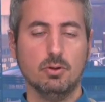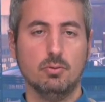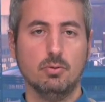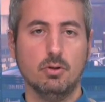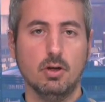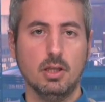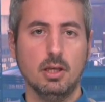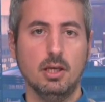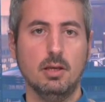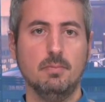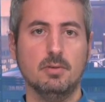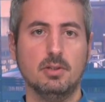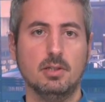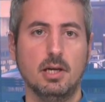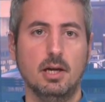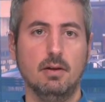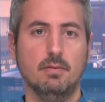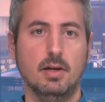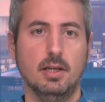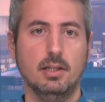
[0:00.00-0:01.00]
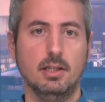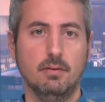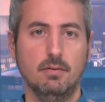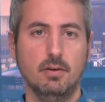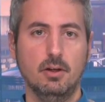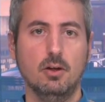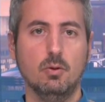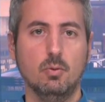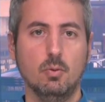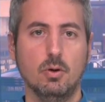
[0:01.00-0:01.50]
recording himself, and the
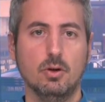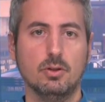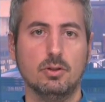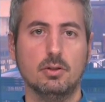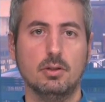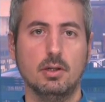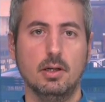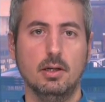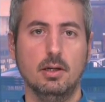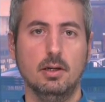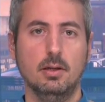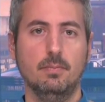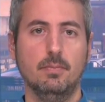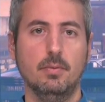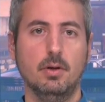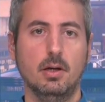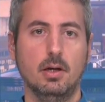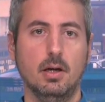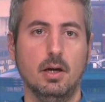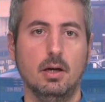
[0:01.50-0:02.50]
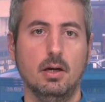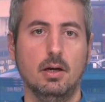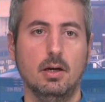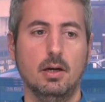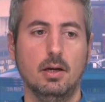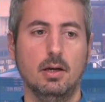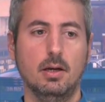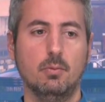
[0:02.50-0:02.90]
video was uh,